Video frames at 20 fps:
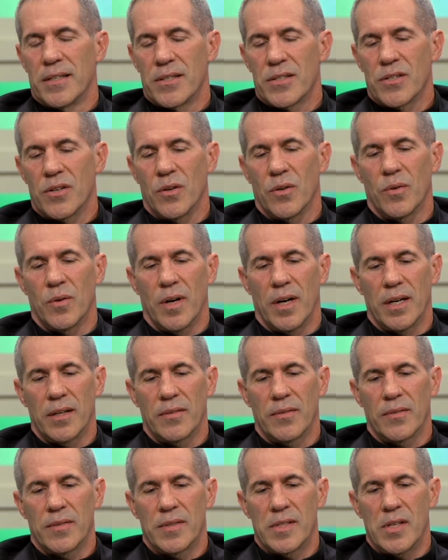
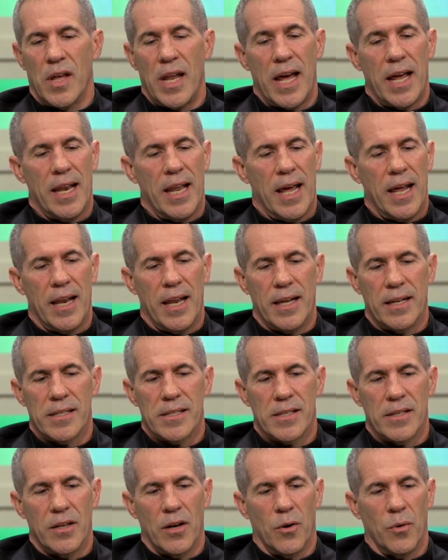So
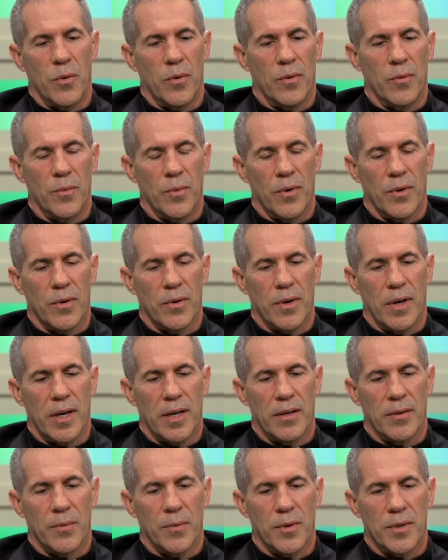that's
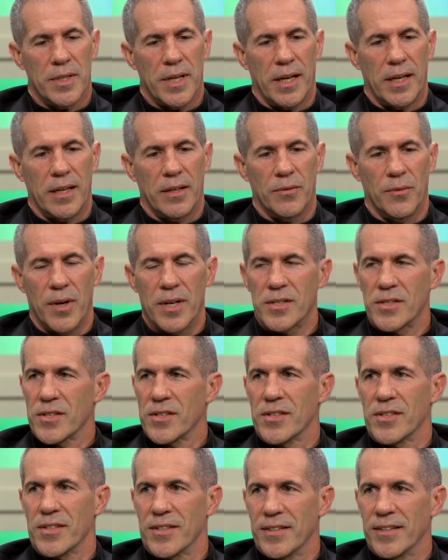we're taking
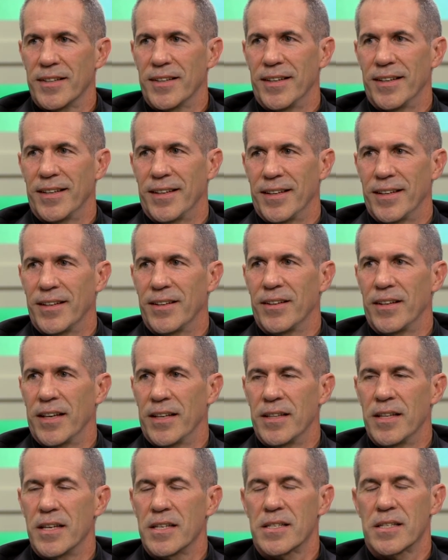risks
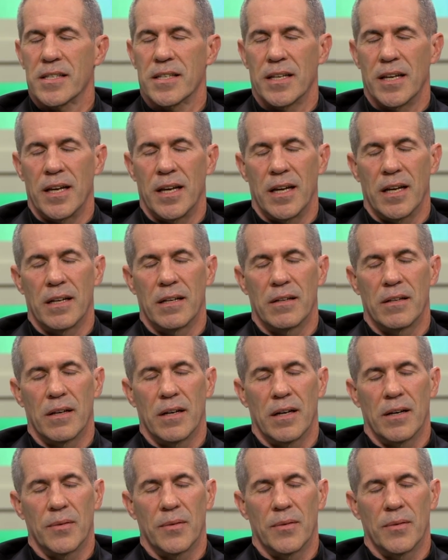in this, and